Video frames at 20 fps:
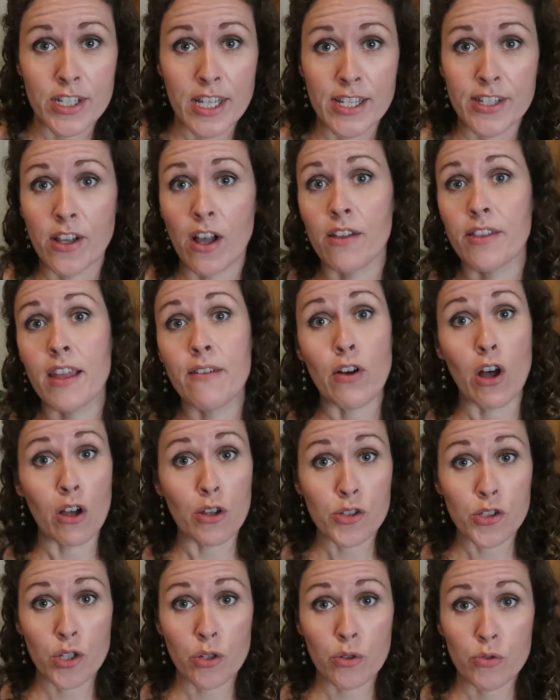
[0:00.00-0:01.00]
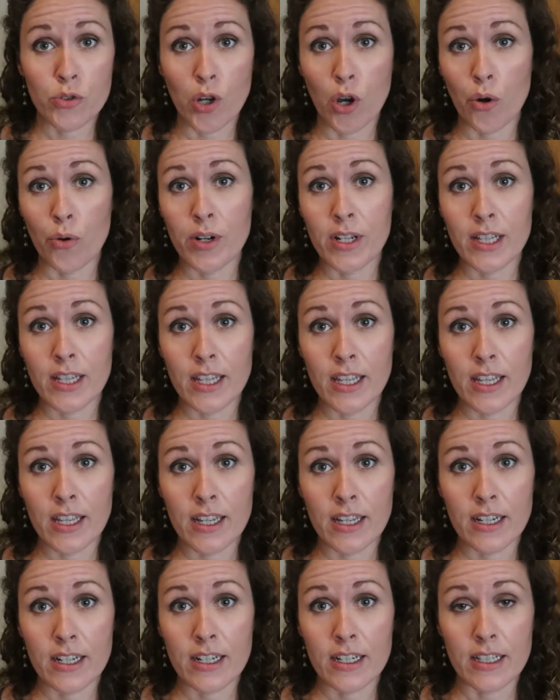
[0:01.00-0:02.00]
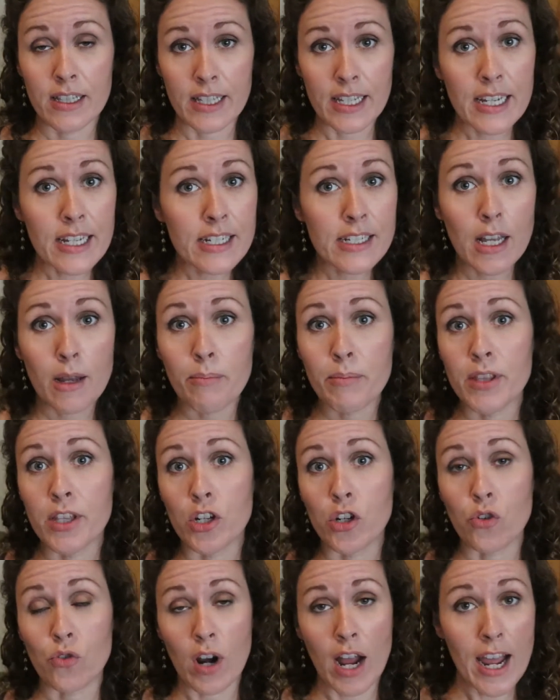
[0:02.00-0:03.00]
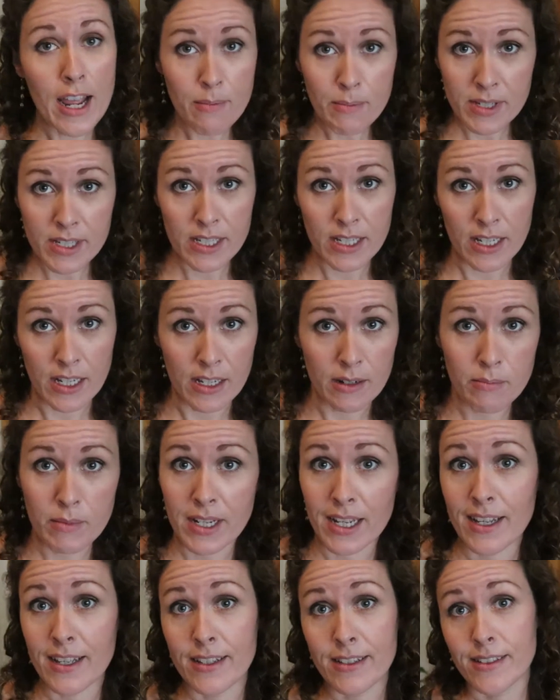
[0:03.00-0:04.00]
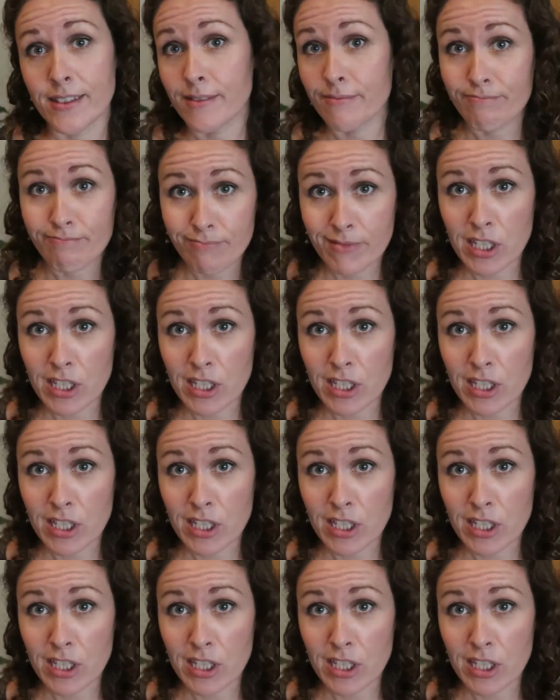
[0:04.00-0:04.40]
they've also totally cleaned up the crime scene because